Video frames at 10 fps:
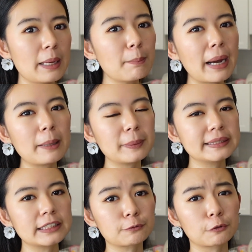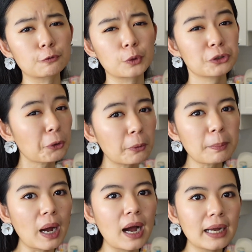It might be different for your
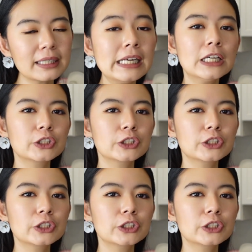pot.